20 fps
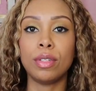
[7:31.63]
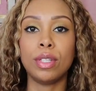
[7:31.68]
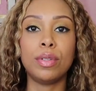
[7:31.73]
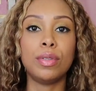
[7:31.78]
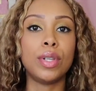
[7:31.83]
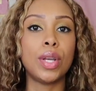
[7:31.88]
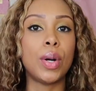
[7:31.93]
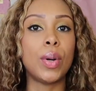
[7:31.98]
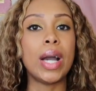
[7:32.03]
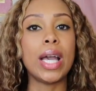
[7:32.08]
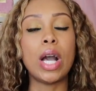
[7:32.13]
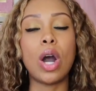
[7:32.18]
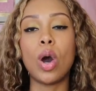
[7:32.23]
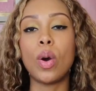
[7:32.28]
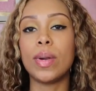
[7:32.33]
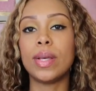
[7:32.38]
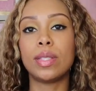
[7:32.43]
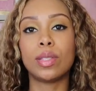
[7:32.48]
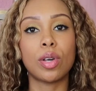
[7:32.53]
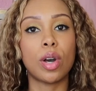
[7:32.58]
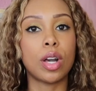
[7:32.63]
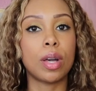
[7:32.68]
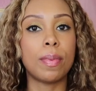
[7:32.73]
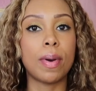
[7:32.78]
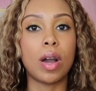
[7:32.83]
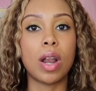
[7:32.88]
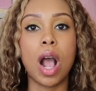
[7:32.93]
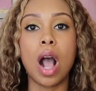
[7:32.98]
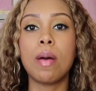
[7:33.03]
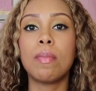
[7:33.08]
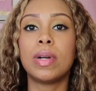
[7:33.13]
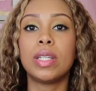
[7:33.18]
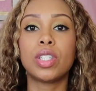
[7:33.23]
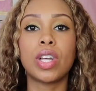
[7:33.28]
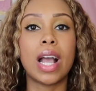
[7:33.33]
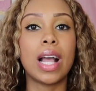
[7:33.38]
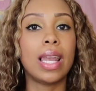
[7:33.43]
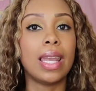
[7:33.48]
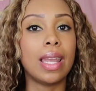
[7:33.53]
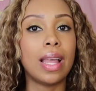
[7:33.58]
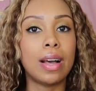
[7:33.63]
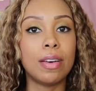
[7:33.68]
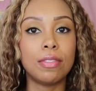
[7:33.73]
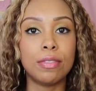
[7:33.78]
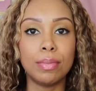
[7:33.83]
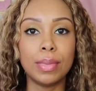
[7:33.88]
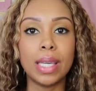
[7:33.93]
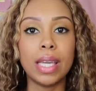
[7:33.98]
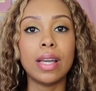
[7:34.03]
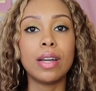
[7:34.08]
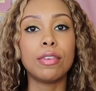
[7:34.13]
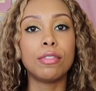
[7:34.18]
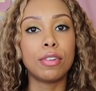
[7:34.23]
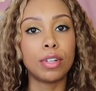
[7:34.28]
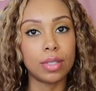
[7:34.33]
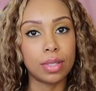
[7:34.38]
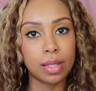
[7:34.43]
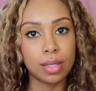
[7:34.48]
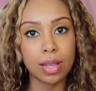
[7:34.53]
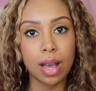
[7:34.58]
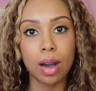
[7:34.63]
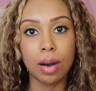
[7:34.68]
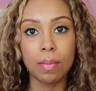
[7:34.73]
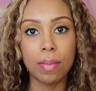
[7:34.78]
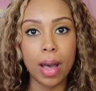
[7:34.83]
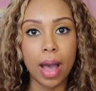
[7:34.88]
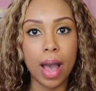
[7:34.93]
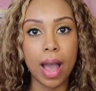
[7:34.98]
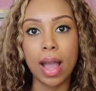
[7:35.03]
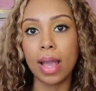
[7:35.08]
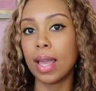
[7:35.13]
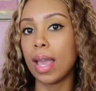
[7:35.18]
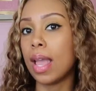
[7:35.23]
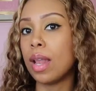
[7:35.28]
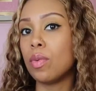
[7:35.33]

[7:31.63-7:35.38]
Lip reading: you know I always talk about how much I love me a versatile bag,